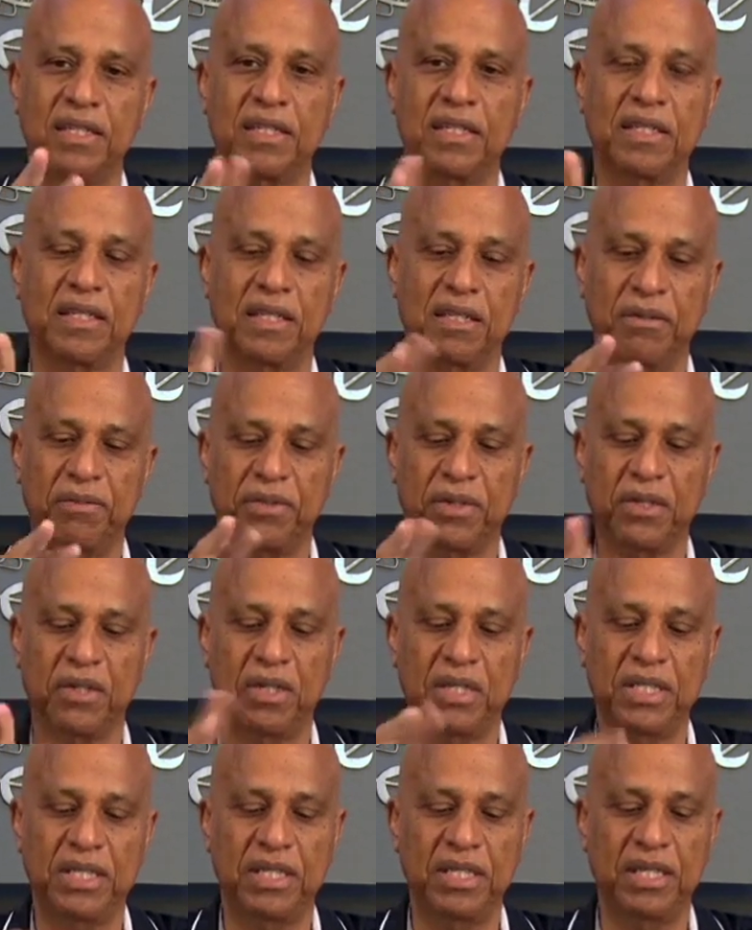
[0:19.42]
the
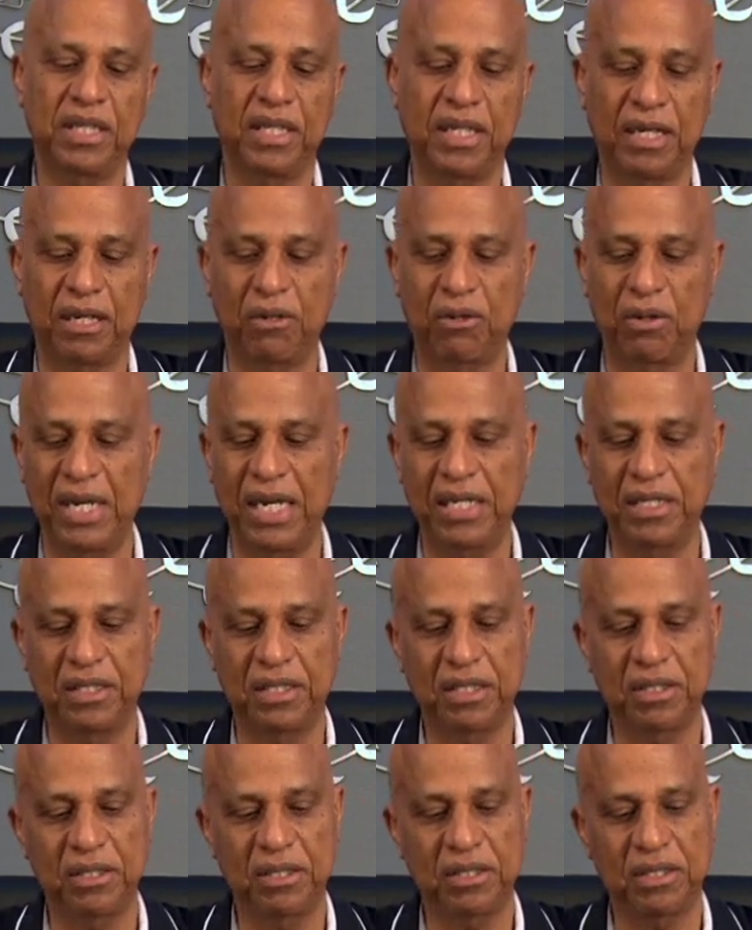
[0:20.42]
difficulty
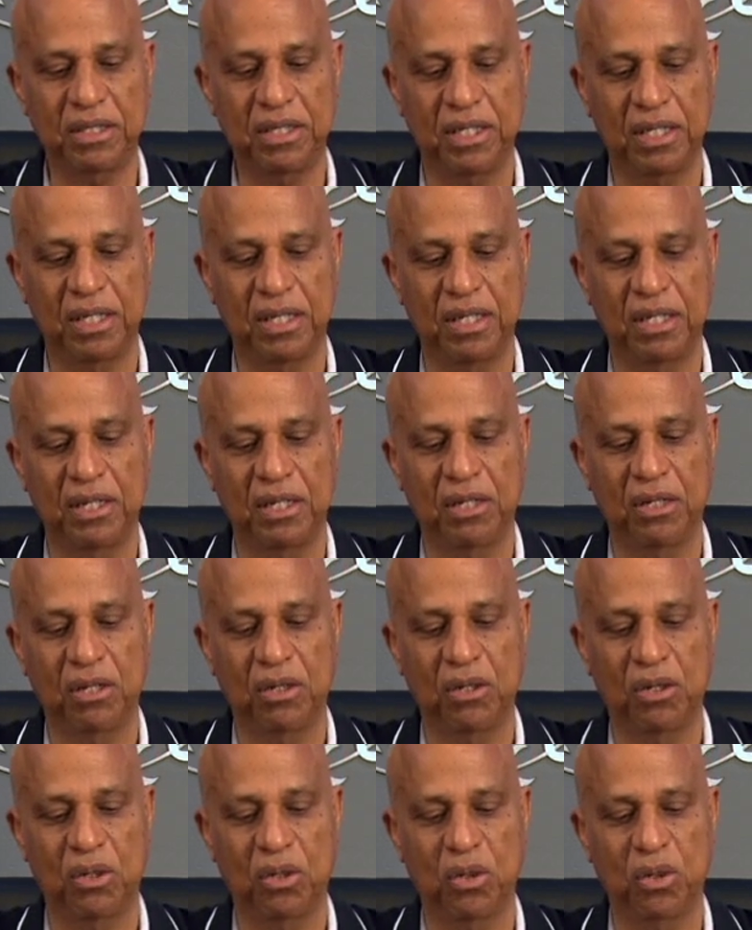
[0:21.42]
arises
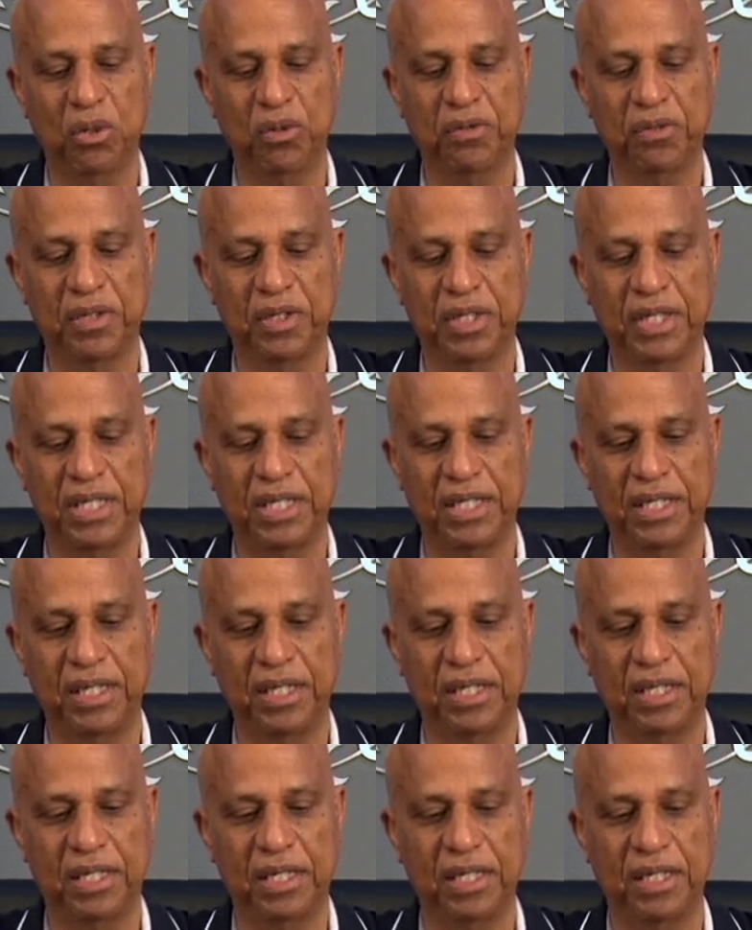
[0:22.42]
over the
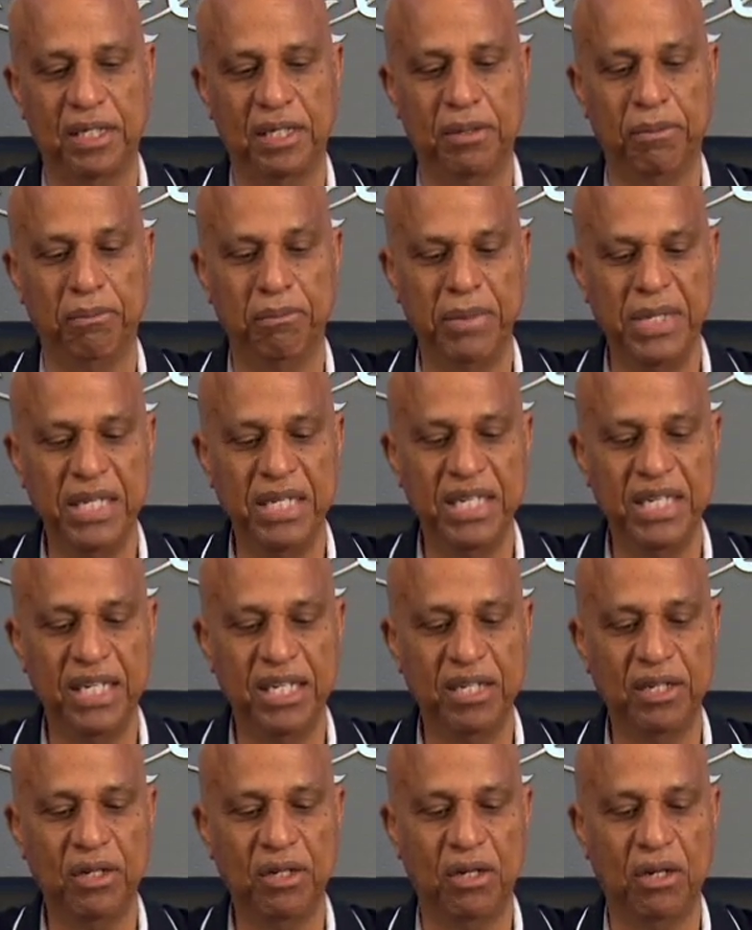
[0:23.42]

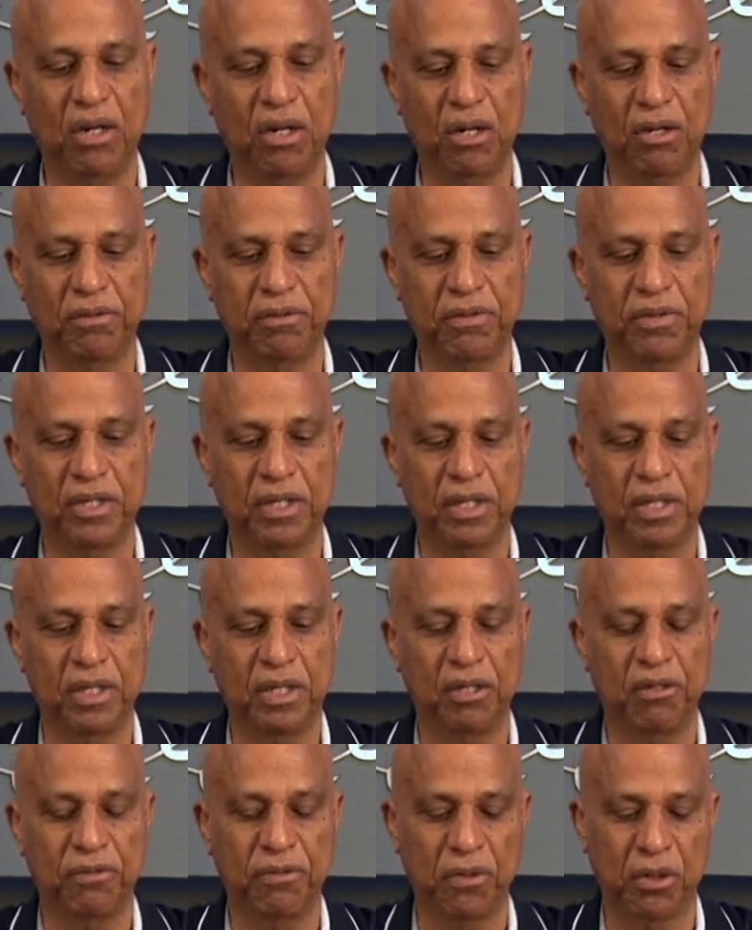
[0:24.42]
meaning of
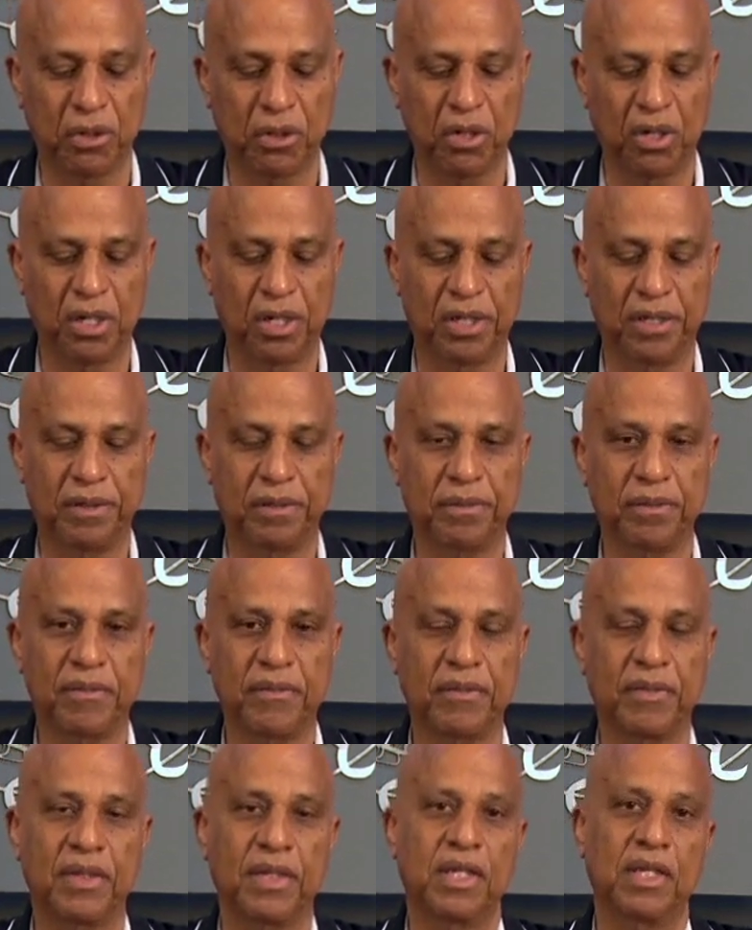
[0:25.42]
foregone.
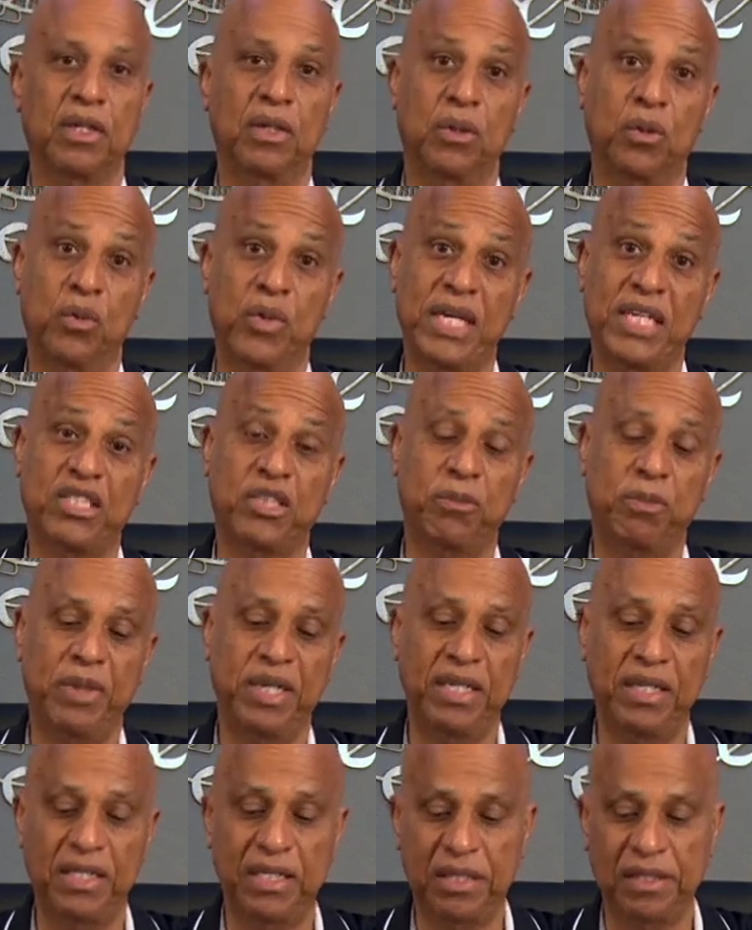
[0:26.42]
We
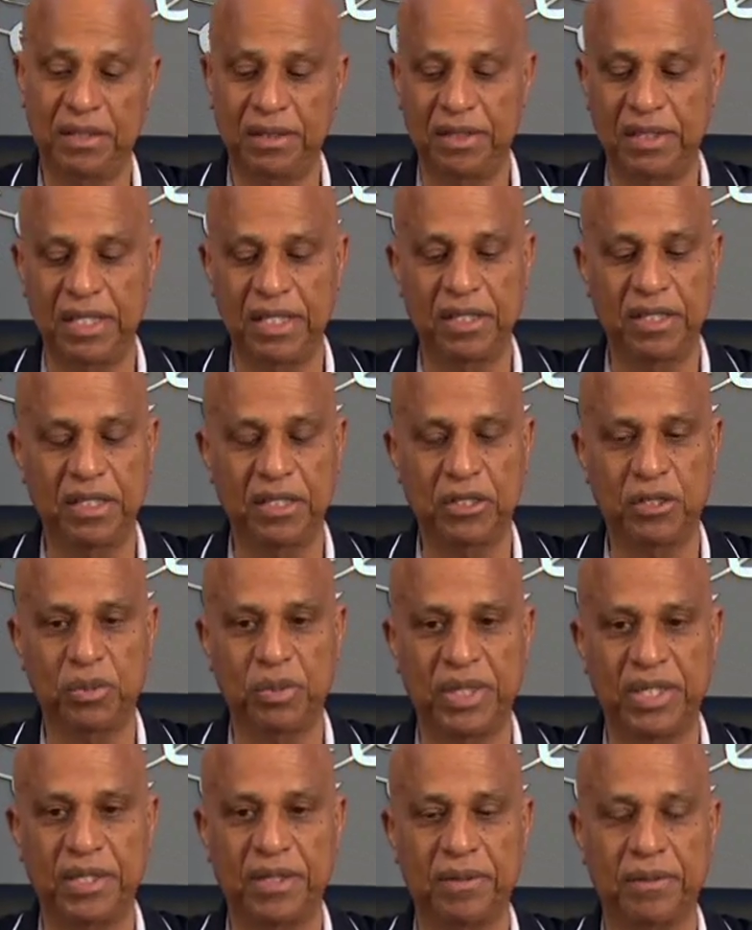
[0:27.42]
explained it in this
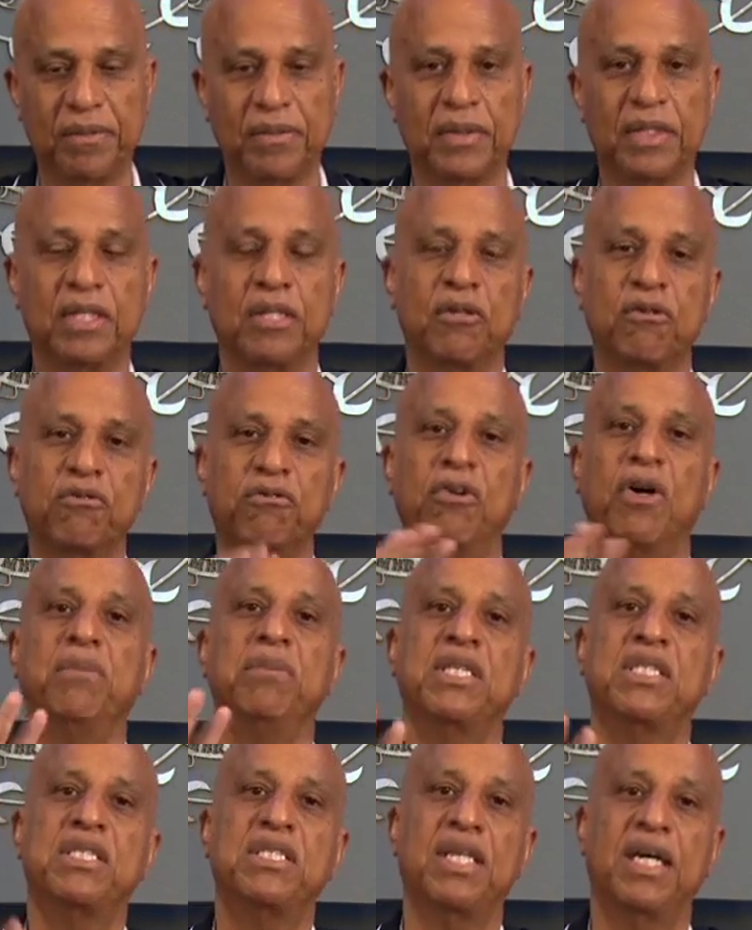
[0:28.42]
way. From
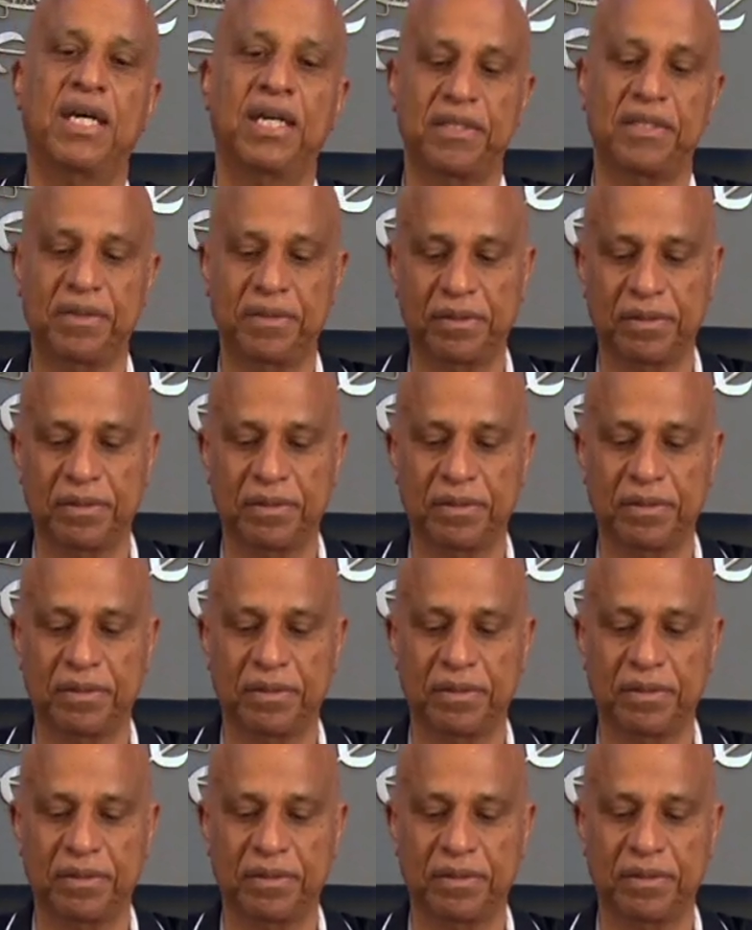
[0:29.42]
the start,